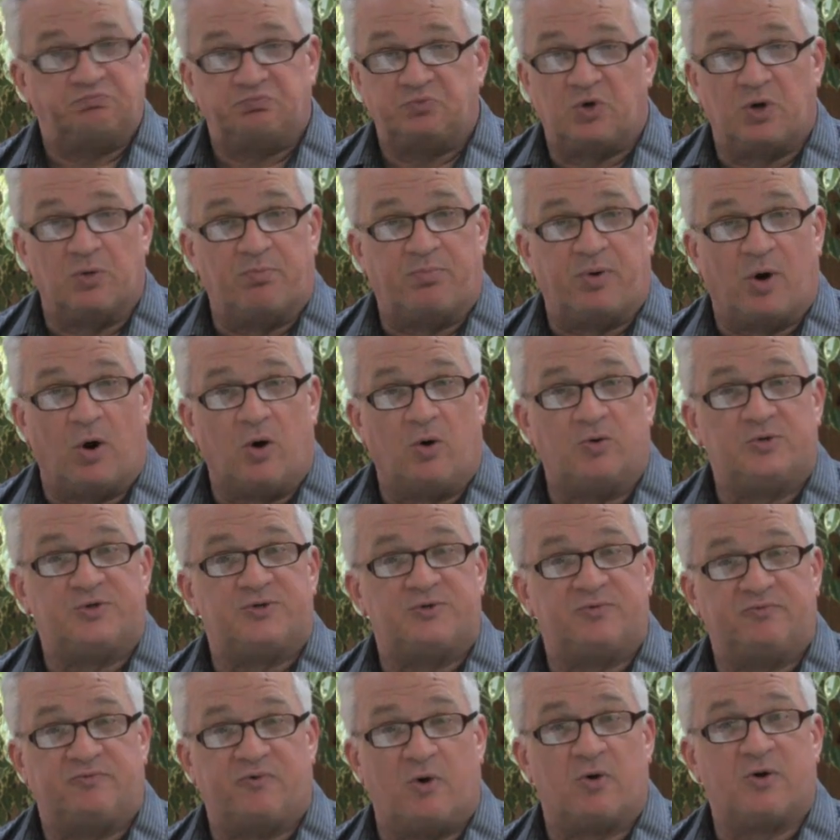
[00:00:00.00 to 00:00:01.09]
Compose,
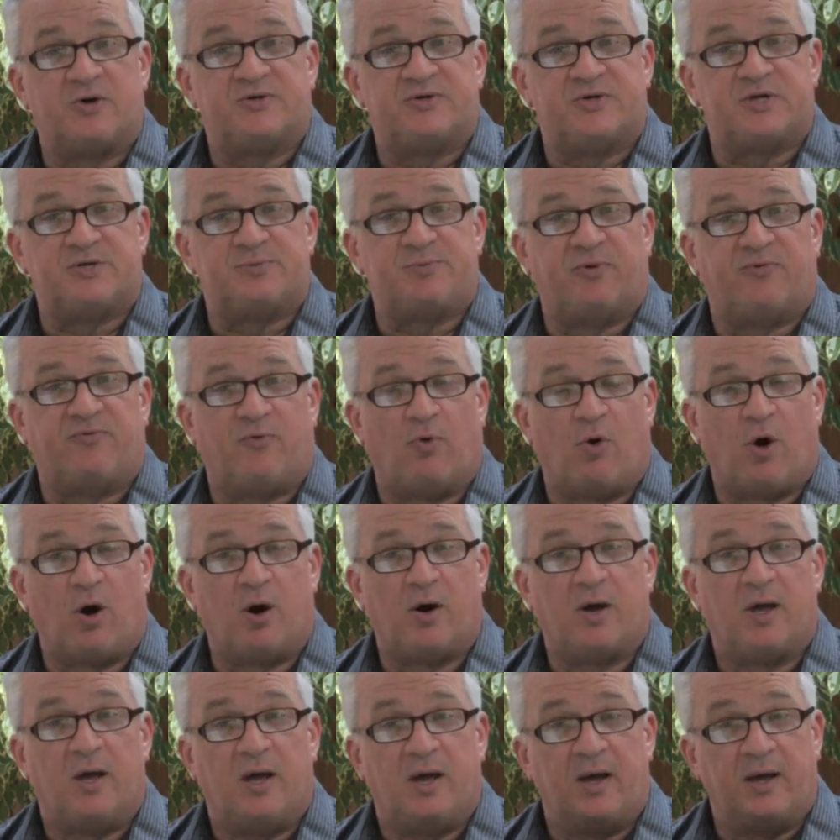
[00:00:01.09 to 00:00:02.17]
focus as before,
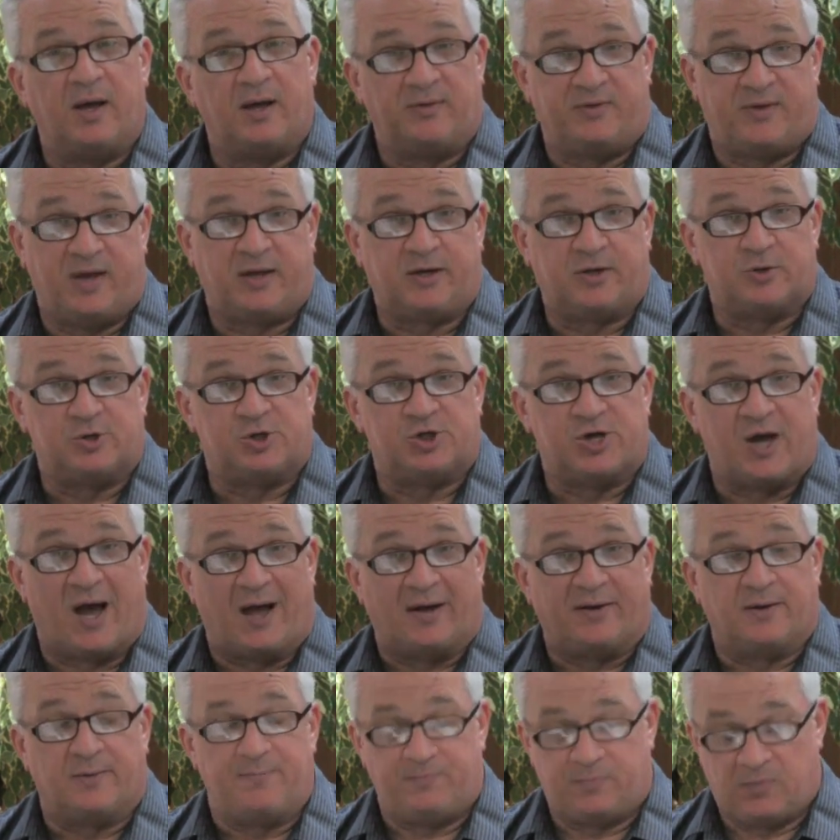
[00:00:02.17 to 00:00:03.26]
and take your shot.